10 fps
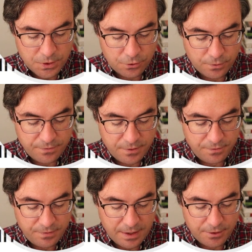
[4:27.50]

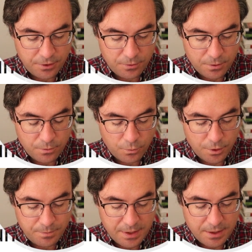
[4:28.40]
derivative value
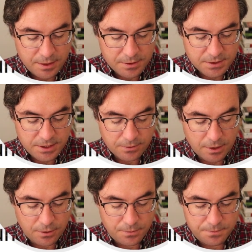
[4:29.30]
would be
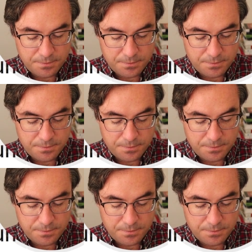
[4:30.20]
0